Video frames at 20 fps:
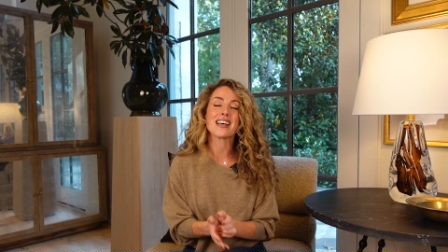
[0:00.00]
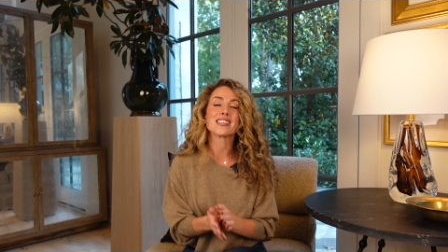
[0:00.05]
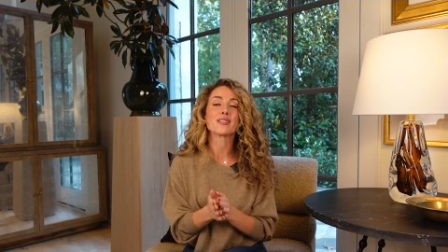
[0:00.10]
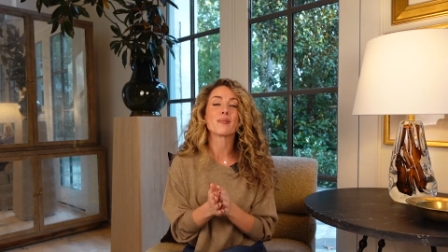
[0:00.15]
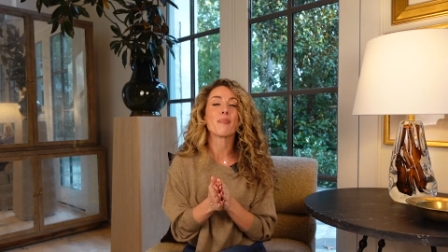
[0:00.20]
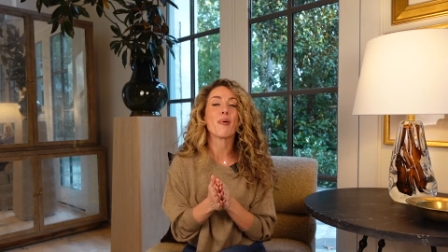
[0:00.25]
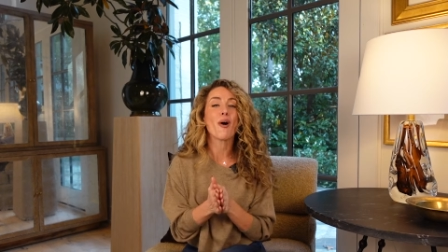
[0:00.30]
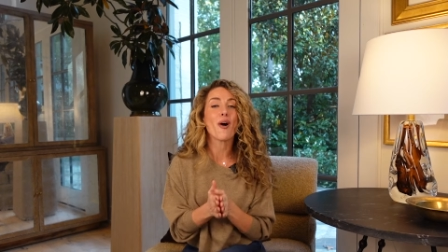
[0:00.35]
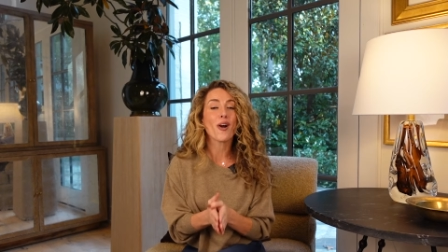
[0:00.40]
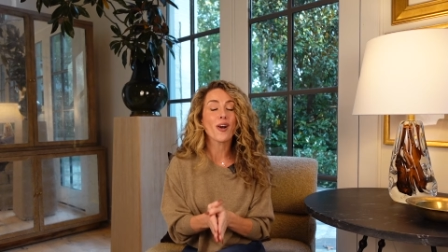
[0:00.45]
as
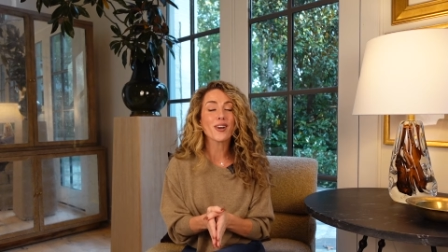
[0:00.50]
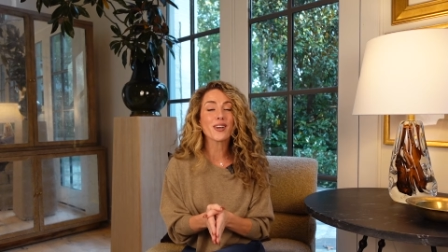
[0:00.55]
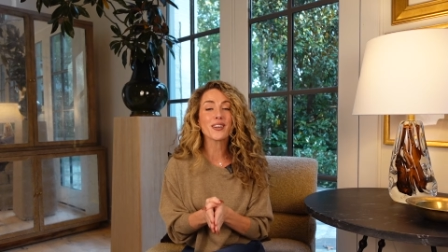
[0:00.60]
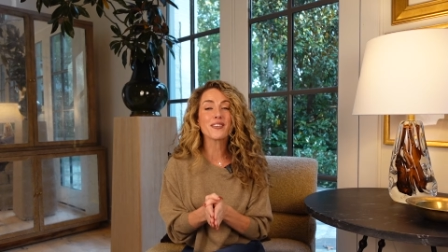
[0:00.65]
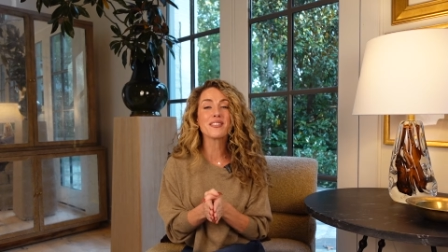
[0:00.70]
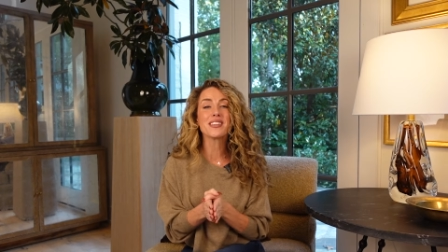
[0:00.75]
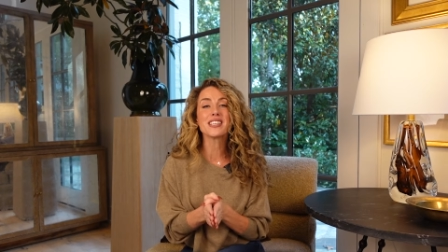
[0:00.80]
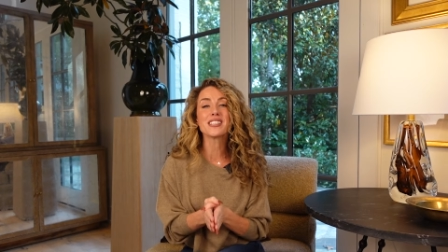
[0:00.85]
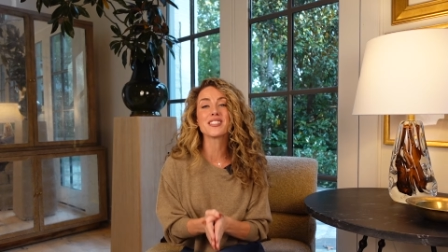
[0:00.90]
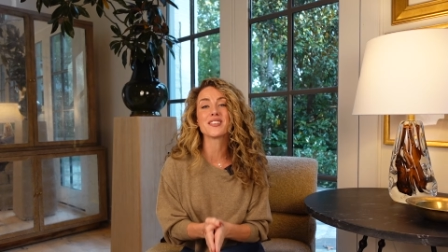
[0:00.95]
a part
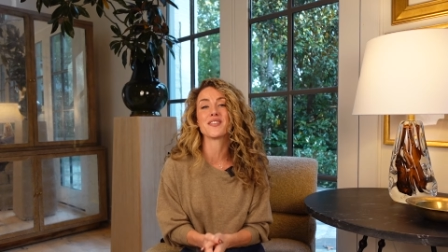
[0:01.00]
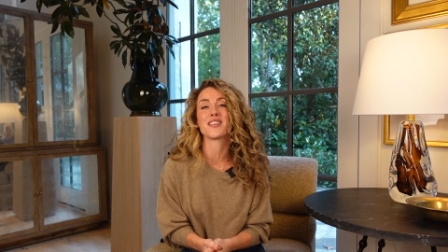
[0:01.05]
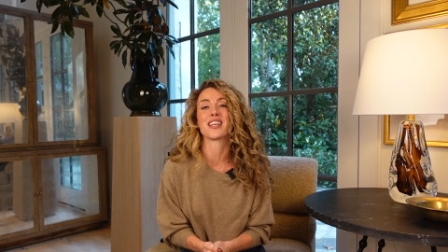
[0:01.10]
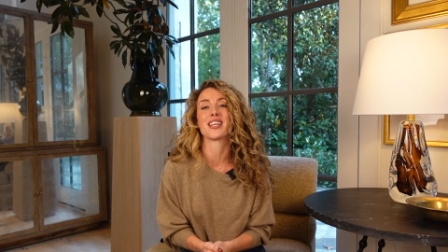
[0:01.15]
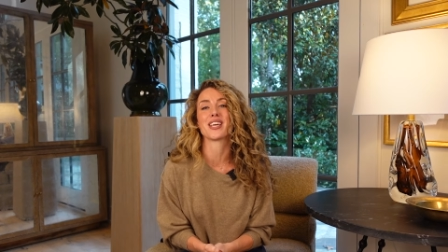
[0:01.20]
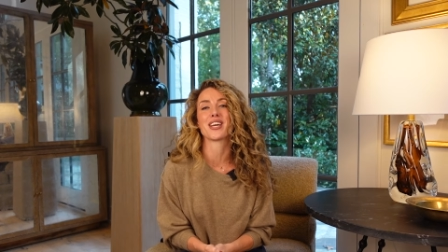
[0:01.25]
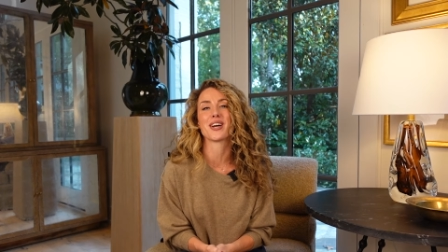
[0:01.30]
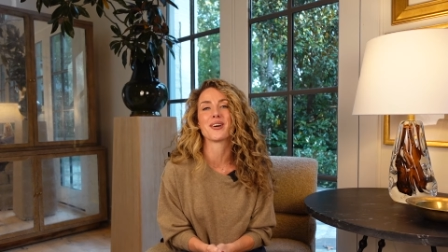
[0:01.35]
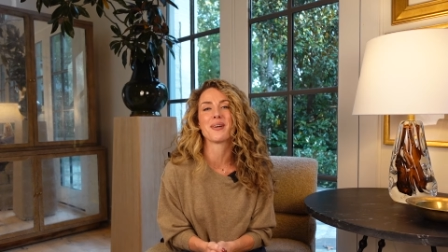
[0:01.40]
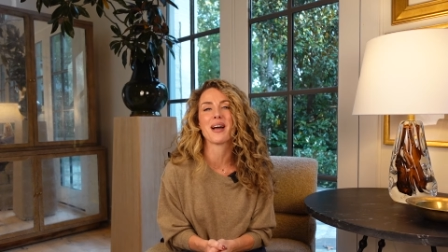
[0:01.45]
of this
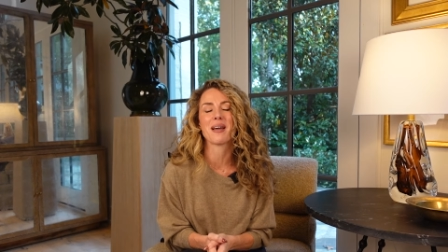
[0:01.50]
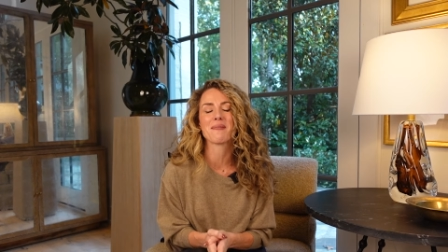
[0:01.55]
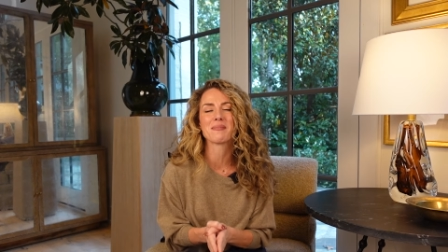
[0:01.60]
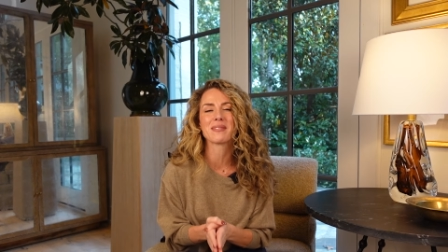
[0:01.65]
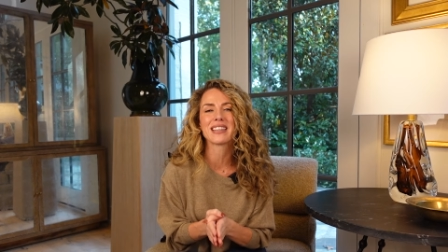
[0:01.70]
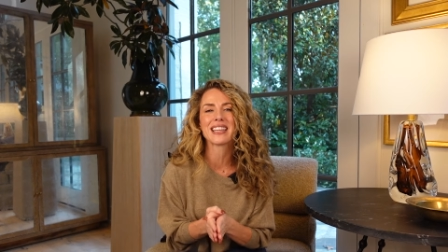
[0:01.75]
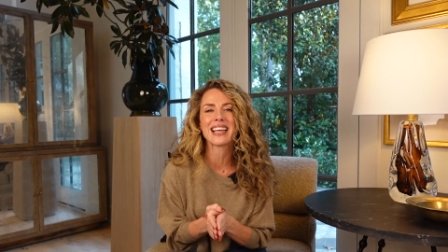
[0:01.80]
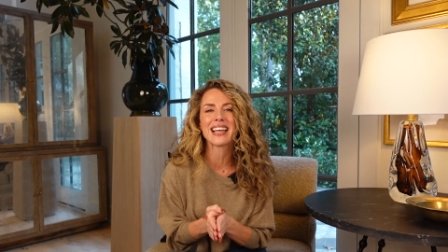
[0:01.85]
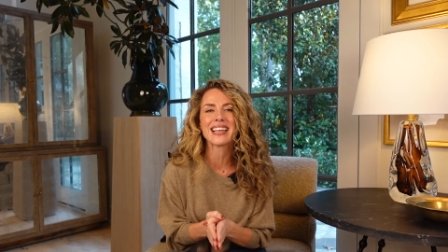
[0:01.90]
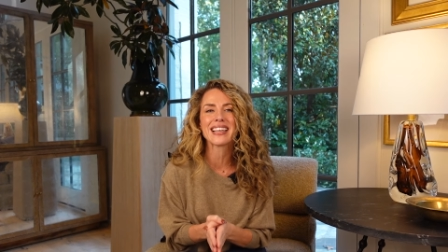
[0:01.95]
video, I'm
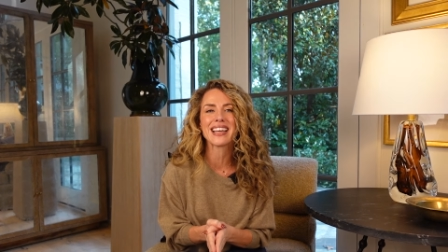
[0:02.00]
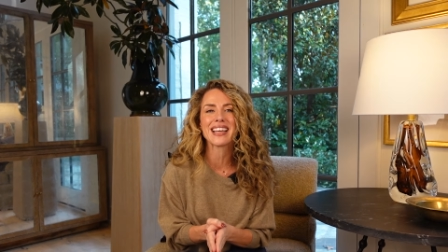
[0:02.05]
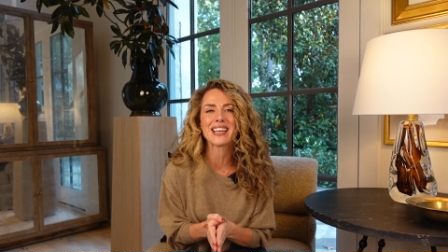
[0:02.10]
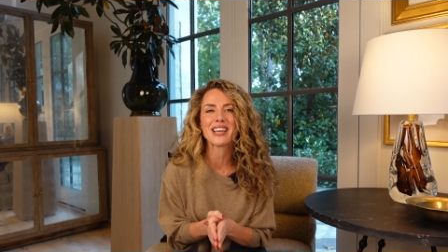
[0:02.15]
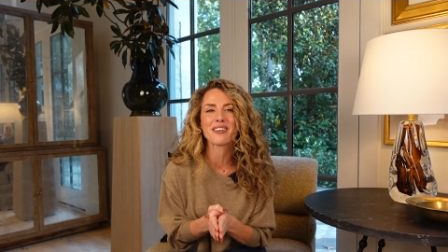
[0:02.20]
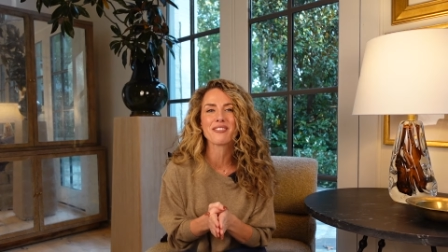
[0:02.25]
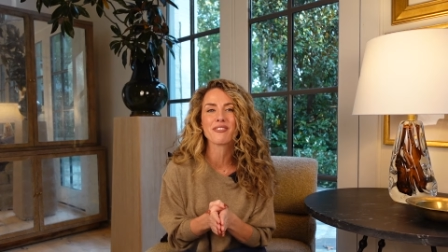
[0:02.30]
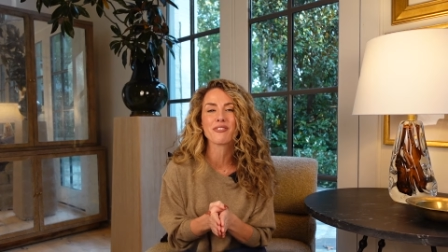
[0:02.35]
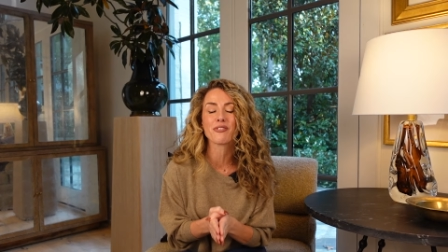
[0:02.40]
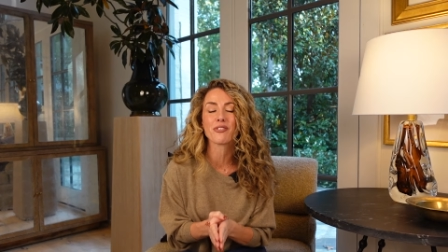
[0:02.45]
linking
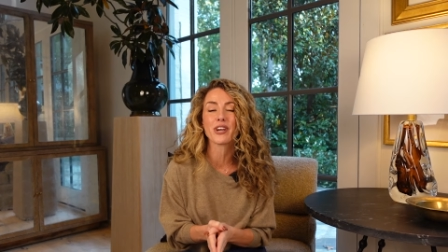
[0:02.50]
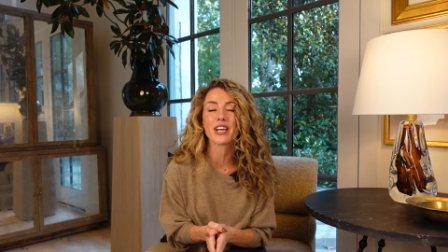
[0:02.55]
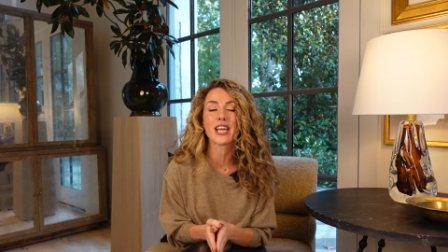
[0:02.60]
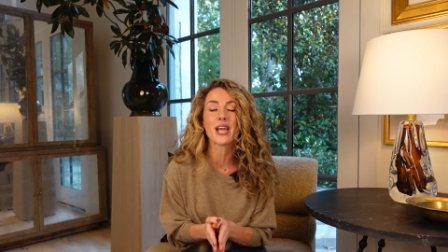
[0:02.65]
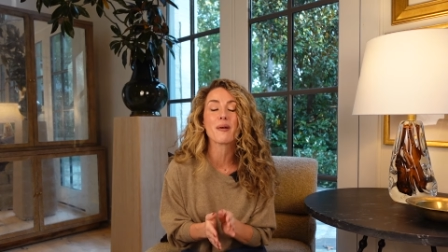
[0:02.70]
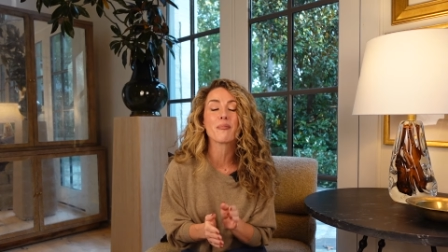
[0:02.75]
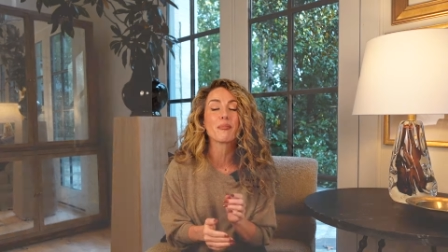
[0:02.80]
a free